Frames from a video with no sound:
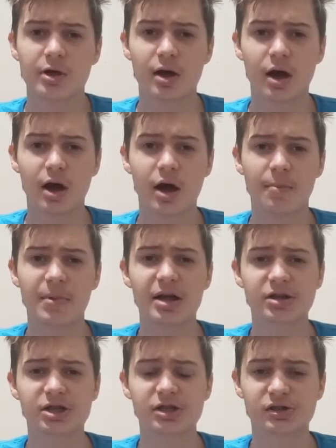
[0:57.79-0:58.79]

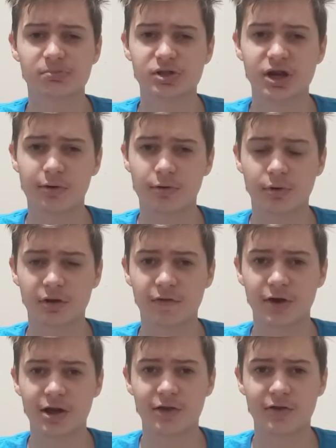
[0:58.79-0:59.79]
and just some general
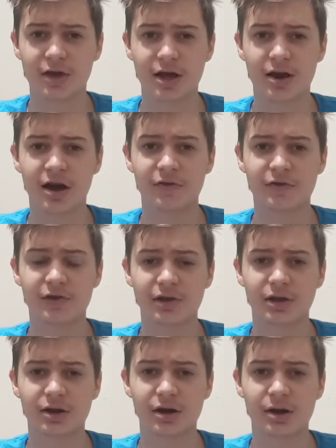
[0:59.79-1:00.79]
advice that I've seen,